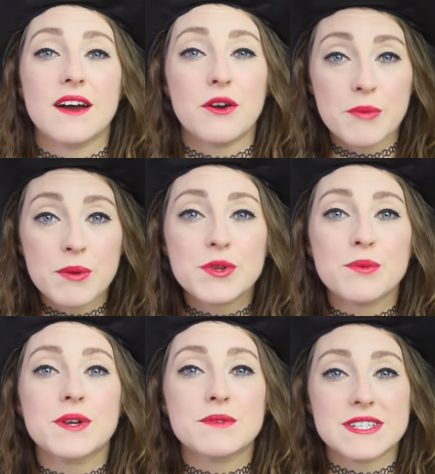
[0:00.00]
I remember
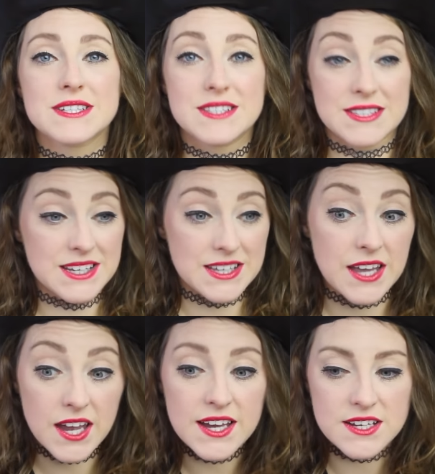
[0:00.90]
that when I was a
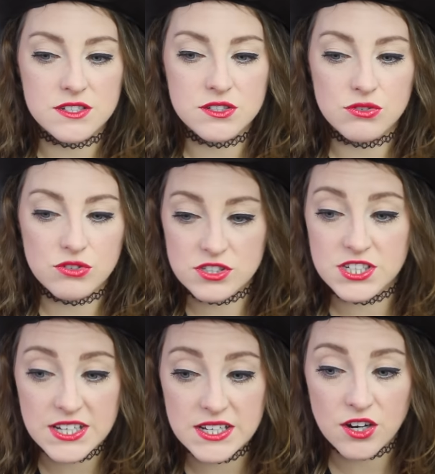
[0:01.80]
kid or
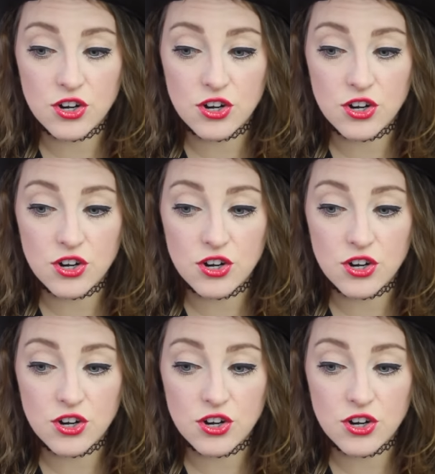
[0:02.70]
teen,